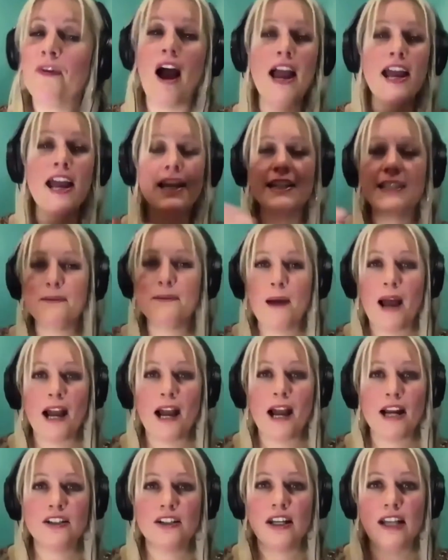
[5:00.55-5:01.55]
I
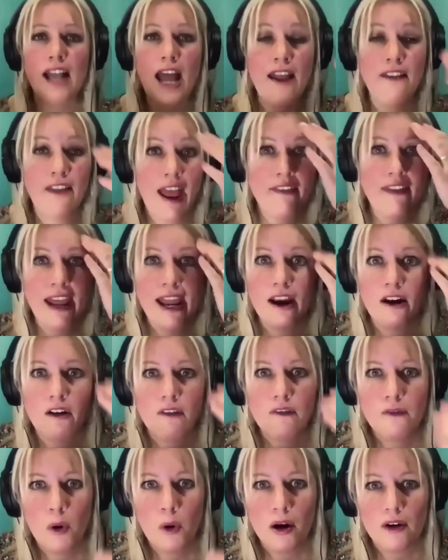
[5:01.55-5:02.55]
expected, and the Air
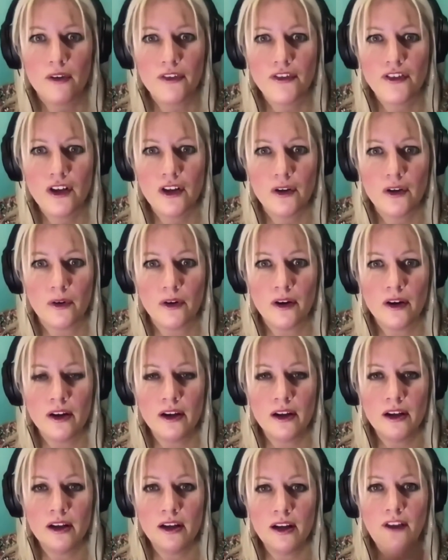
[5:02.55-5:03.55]
Force too.
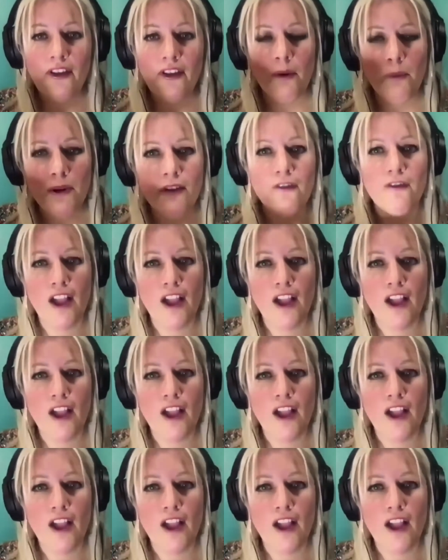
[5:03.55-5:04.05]
Someone's